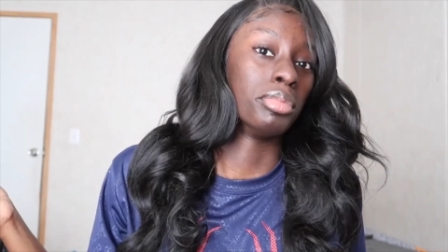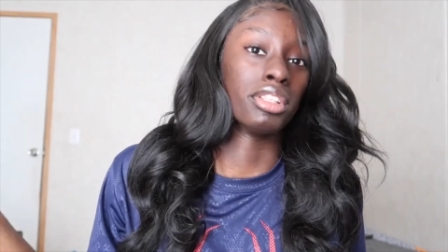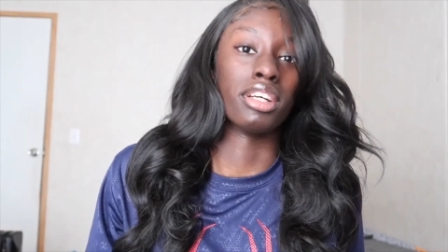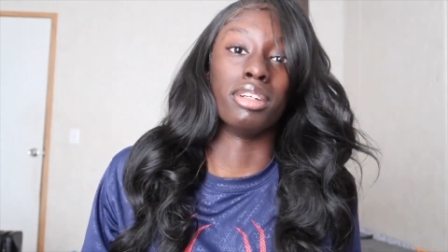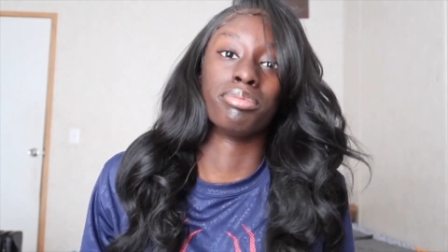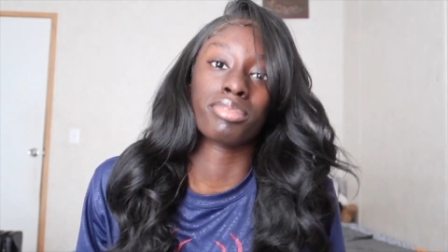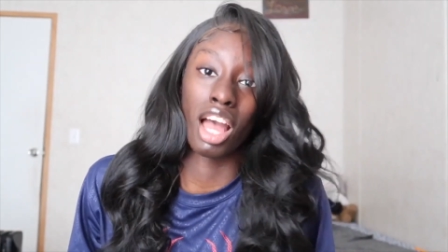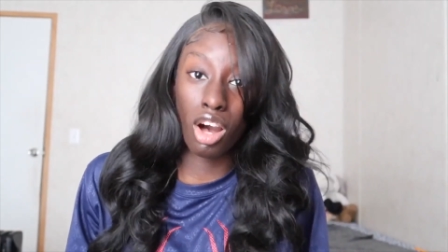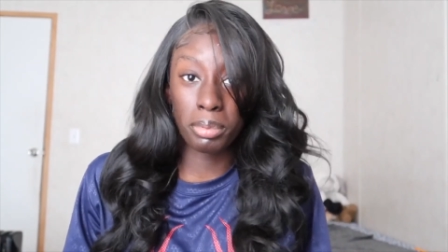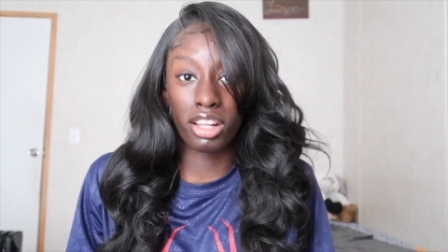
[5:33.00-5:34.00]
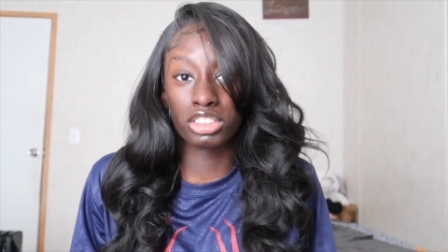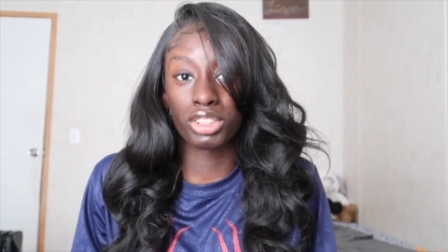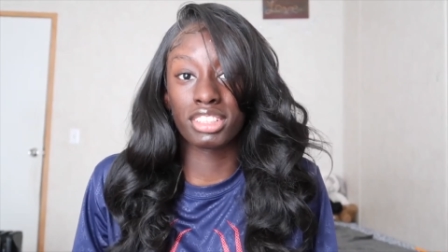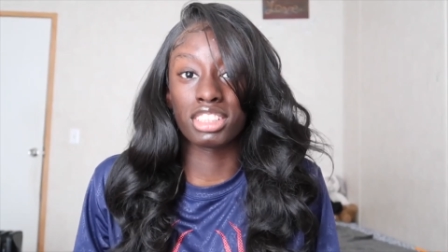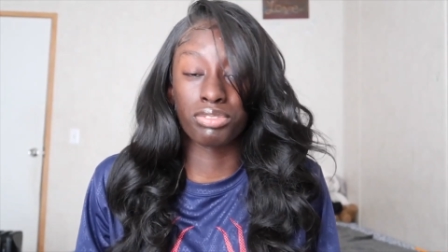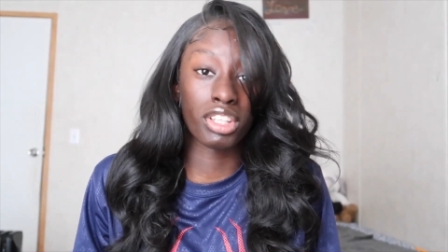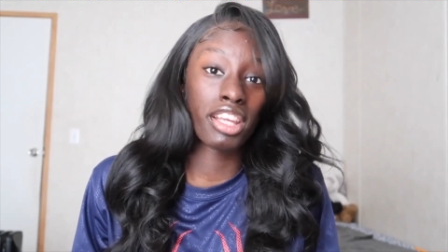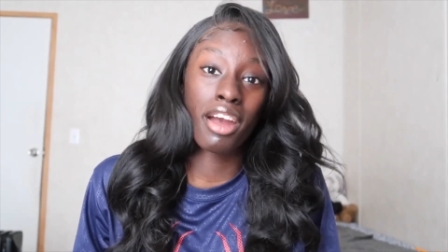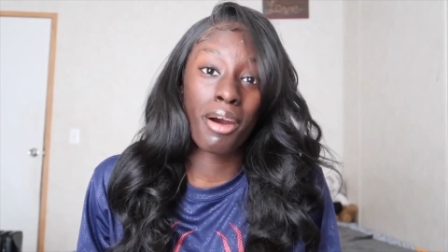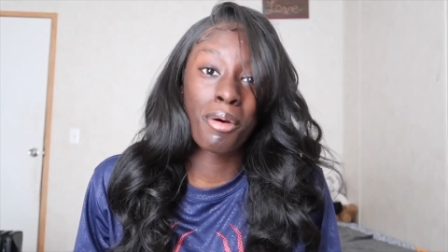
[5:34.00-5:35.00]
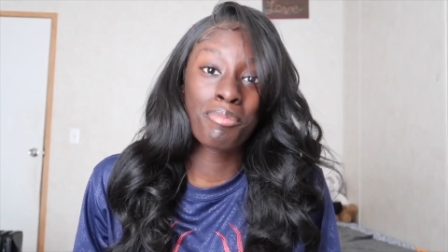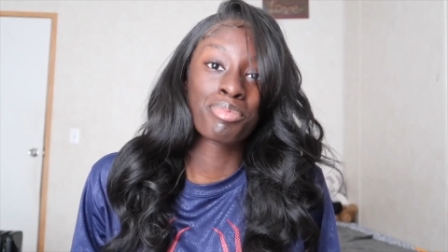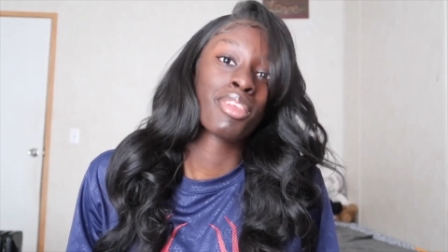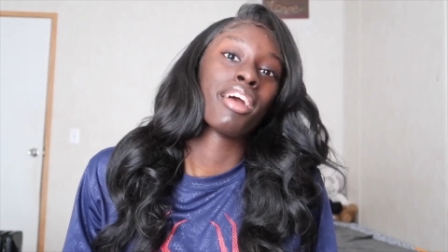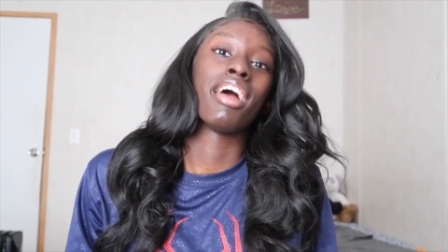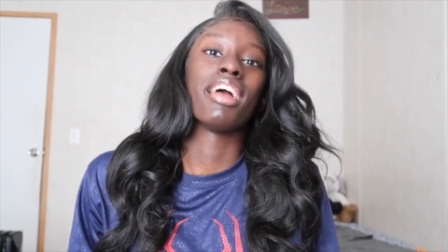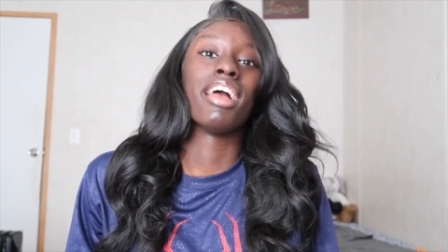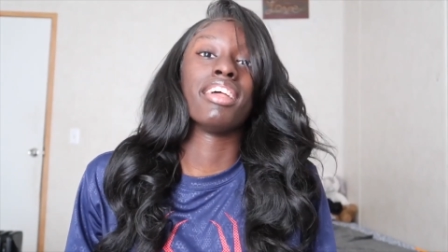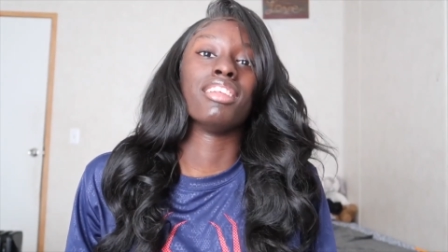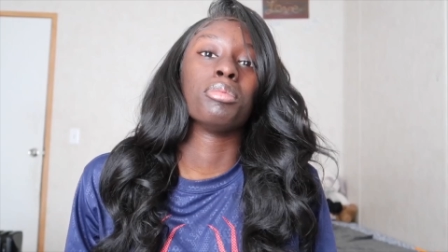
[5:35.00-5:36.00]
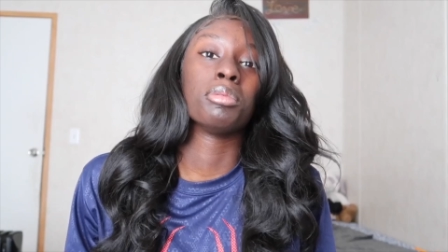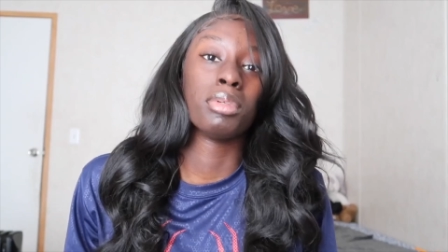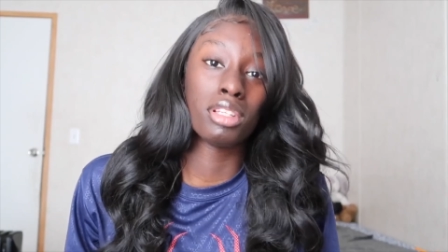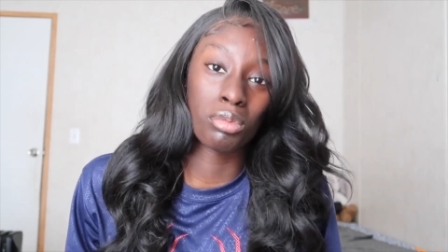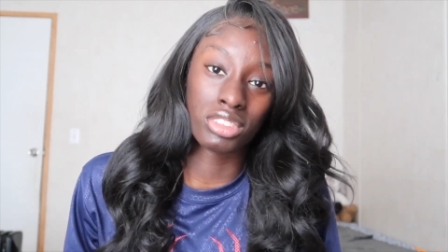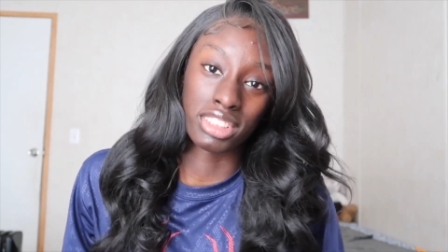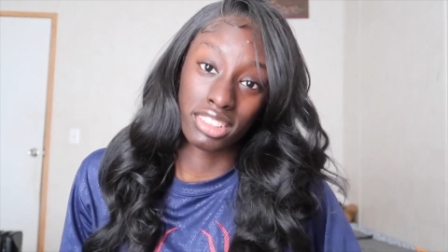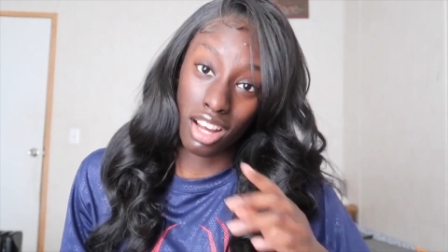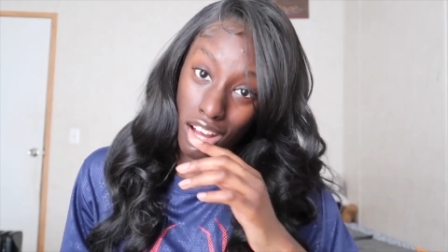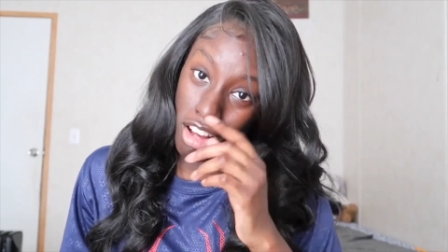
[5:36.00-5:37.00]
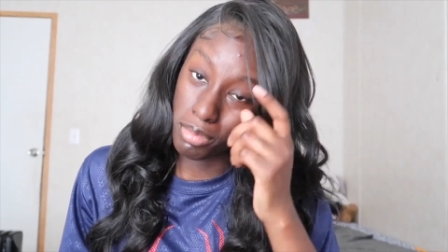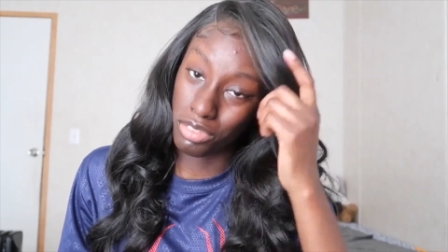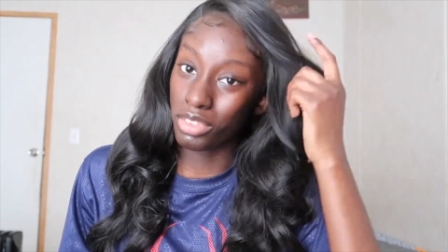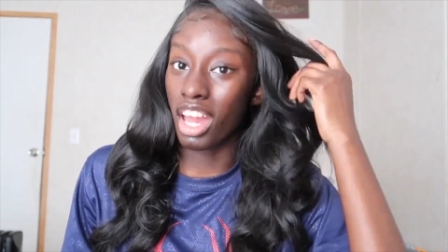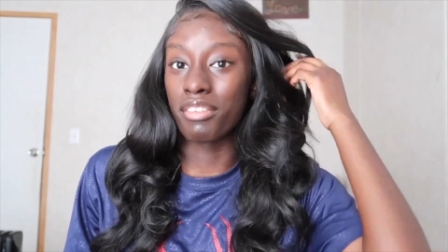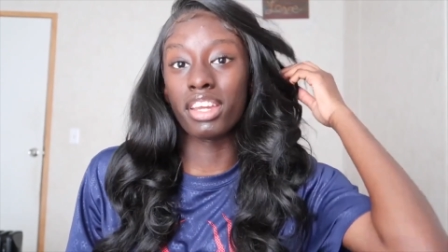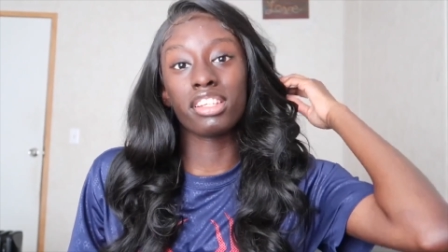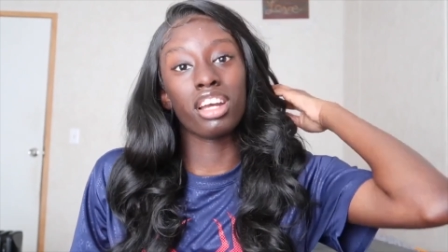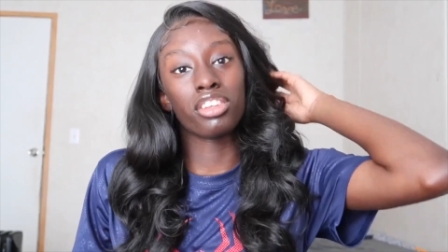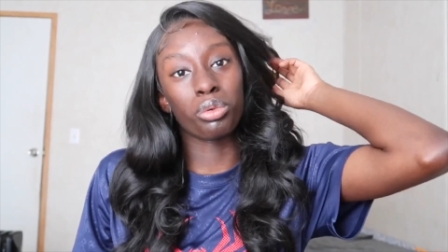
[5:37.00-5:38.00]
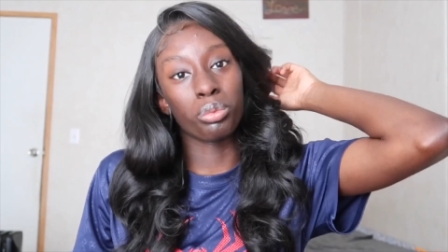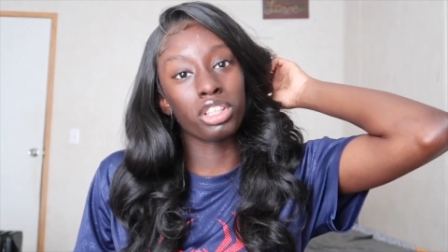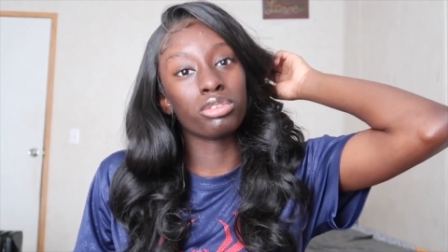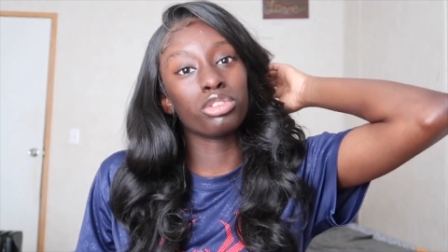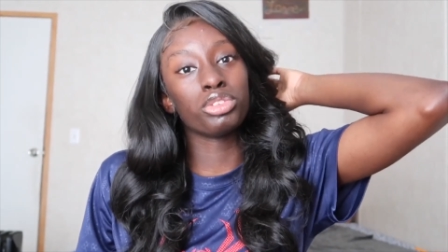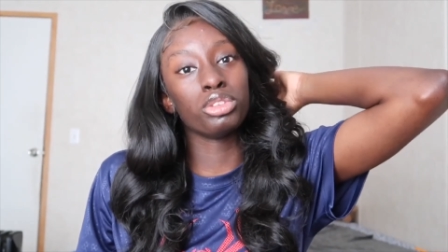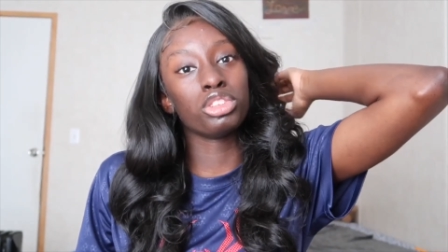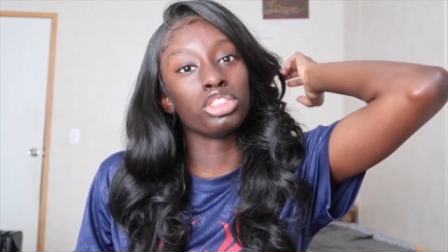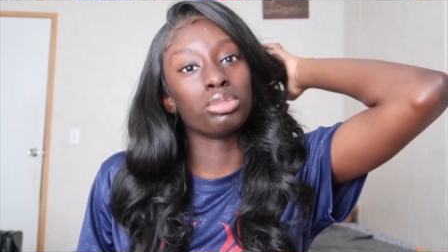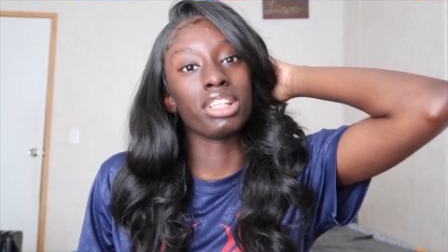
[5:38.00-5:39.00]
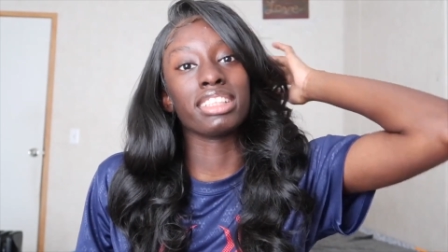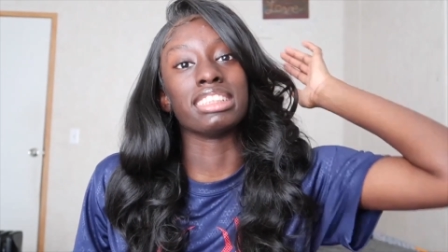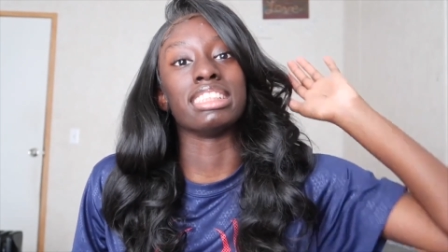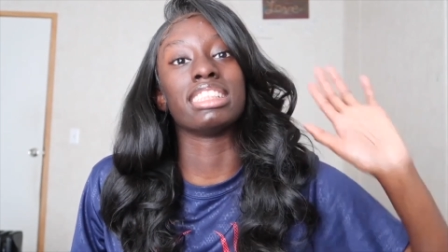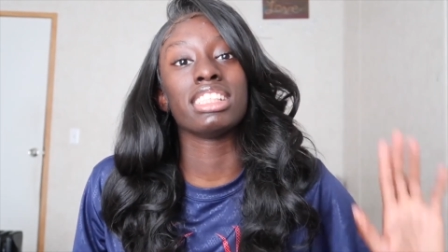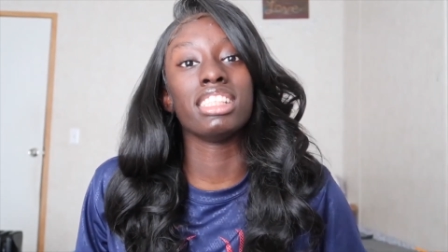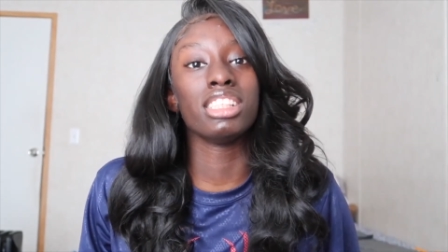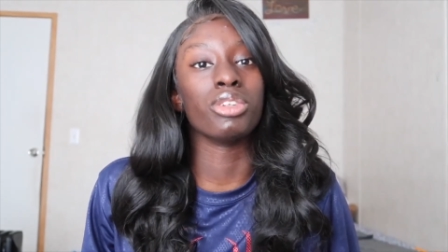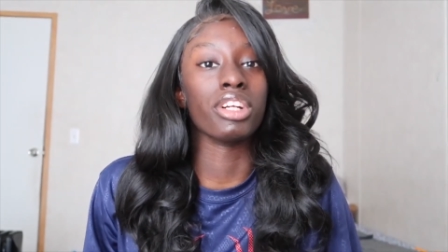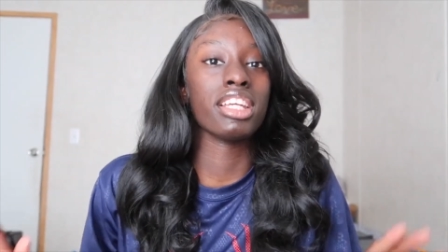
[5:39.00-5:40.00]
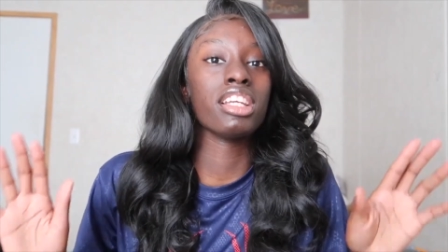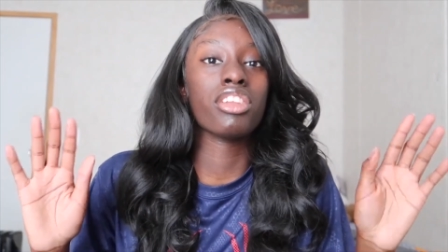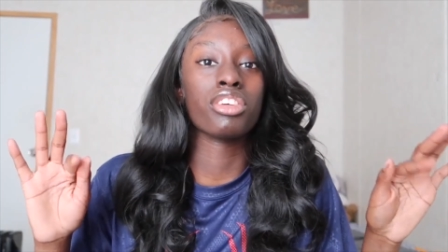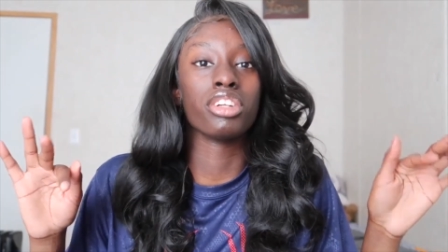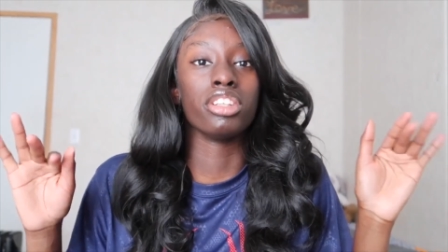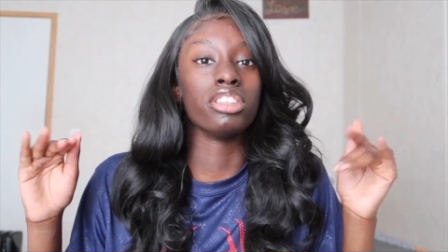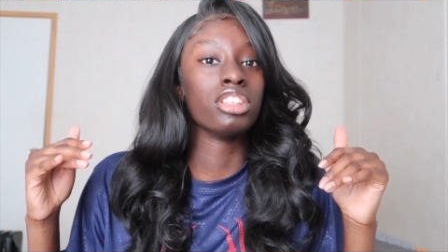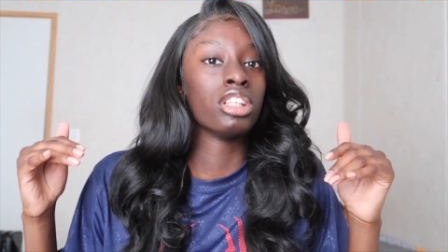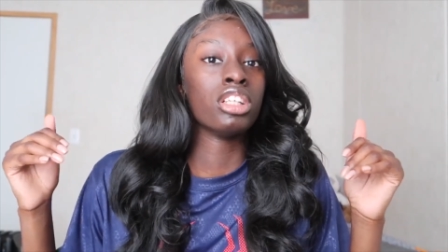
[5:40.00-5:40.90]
But yeah, I hope y'all enjoyed this video, and there'll be many more to come. If you have any other wig reviews that you would like to see, or anything